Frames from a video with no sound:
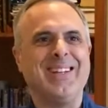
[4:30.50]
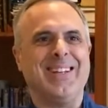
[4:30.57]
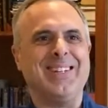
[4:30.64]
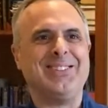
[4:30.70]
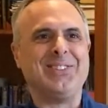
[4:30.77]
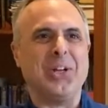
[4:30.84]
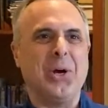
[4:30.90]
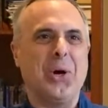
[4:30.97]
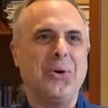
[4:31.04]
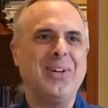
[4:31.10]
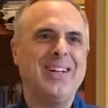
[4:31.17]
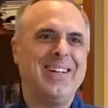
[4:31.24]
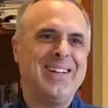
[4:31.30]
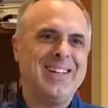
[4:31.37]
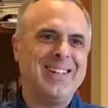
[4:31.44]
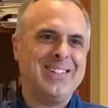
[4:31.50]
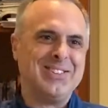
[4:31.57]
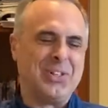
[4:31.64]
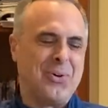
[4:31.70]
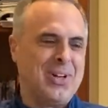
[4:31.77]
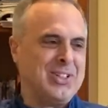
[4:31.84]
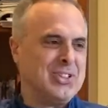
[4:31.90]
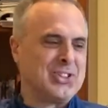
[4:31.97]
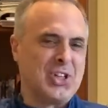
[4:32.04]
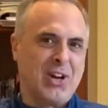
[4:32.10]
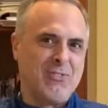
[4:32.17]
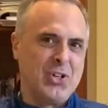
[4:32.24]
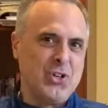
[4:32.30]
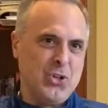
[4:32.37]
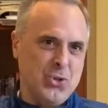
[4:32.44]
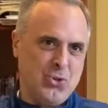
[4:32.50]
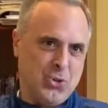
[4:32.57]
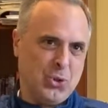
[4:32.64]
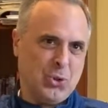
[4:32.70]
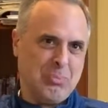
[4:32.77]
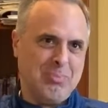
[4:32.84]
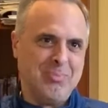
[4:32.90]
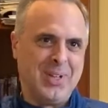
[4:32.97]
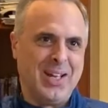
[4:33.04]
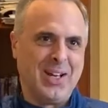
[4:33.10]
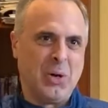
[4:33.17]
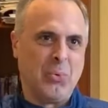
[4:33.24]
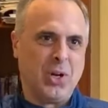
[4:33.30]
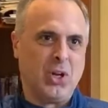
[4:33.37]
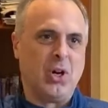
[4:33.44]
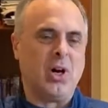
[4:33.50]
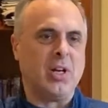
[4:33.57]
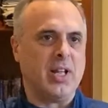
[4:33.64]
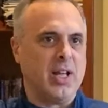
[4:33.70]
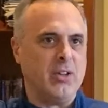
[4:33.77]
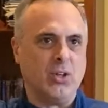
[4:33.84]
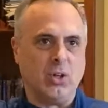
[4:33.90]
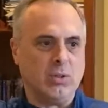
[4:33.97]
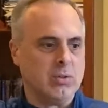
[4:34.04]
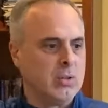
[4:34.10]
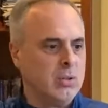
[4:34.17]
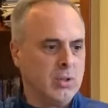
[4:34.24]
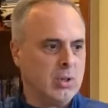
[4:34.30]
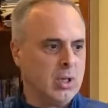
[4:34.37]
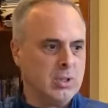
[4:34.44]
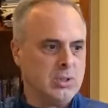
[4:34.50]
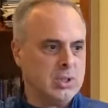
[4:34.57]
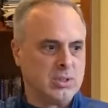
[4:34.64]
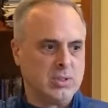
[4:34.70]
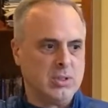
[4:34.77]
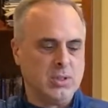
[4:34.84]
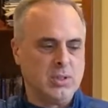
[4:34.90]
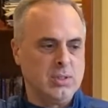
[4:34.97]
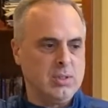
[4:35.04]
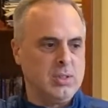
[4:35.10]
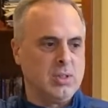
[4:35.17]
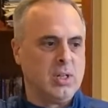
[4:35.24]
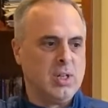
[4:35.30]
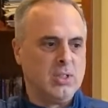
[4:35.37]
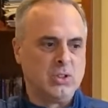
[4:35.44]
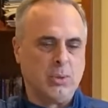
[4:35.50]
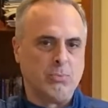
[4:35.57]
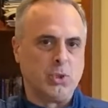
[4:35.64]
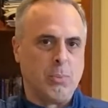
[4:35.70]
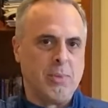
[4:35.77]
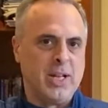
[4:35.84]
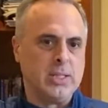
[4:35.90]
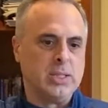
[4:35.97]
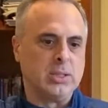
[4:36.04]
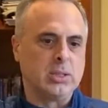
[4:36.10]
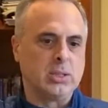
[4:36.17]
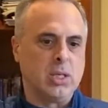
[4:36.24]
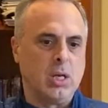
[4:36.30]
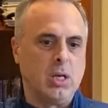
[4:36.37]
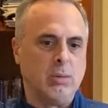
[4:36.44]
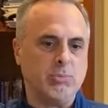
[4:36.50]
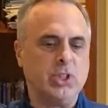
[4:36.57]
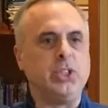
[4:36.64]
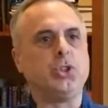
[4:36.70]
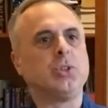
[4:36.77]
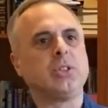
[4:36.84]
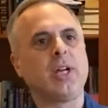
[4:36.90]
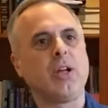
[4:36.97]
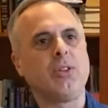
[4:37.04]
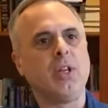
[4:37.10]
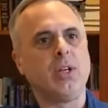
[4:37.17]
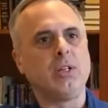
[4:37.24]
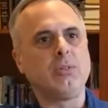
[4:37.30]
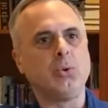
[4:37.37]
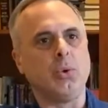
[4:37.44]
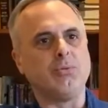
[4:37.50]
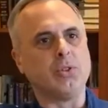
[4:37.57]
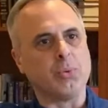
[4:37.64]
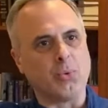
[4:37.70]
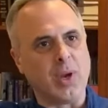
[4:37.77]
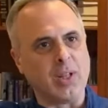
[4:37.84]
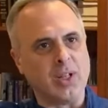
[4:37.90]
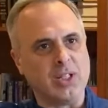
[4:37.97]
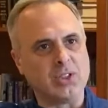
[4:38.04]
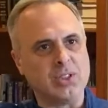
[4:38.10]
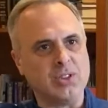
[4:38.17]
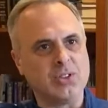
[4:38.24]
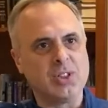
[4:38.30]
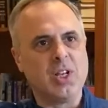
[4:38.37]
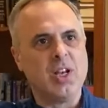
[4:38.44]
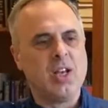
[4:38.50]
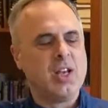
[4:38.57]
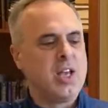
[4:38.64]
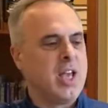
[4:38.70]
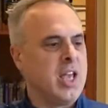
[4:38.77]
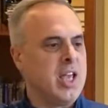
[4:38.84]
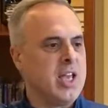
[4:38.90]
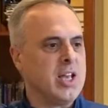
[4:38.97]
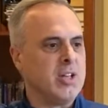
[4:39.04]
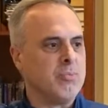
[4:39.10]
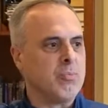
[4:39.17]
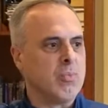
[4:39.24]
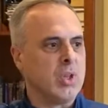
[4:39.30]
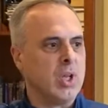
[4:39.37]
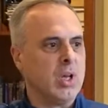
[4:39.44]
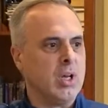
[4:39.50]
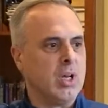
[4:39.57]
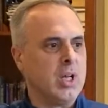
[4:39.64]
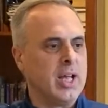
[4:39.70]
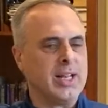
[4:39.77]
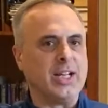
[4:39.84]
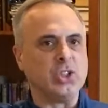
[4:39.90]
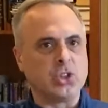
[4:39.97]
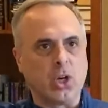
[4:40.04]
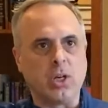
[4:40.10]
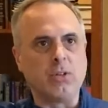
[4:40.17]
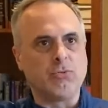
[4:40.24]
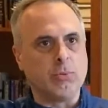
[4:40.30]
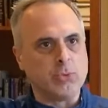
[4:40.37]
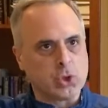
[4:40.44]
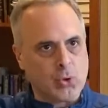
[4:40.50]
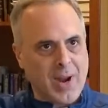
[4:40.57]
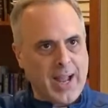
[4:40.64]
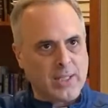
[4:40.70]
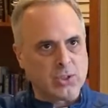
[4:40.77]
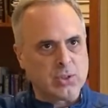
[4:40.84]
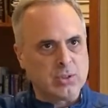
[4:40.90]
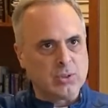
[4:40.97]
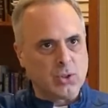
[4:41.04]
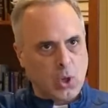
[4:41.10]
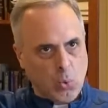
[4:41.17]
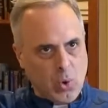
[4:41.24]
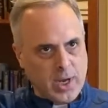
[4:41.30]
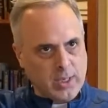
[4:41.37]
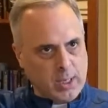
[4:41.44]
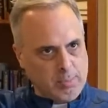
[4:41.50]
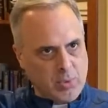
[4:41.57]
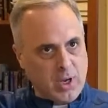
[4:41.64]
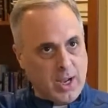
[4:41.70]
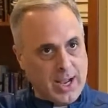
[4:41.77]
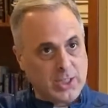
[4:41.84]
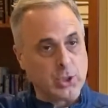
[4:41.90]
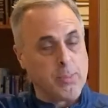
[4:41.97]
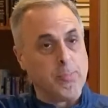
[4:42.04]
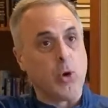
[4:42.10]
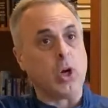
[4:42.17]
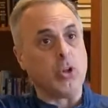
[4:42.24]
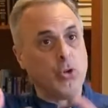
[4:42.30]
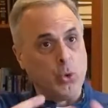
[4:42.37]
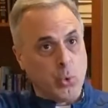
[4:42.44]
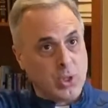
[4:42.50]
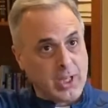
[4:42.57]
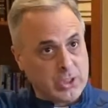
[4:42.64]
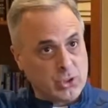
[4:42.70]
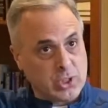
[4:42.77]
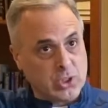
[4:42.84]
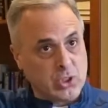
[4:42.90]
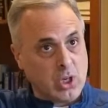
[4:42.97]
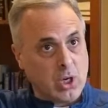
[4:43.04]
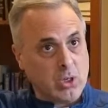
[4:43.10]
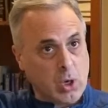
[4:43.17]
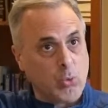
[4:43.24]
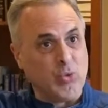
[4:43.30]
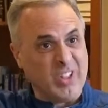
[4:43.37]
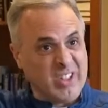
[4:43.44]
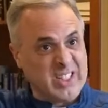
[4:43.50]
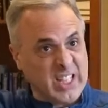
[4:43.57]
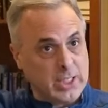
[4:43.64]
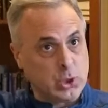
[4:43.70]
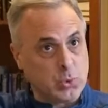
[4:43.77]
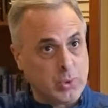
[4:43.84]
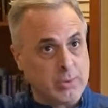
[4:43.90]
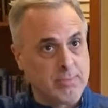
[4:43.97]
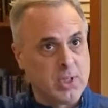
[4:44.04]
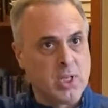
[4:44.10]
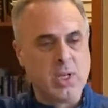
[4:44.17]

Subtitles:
So I discovered YouTube, and I went on, and there are just some tremendous teachers out there who have some great lessons. And I started from scratch. So I actually bought a new electric guitar, a really nice one,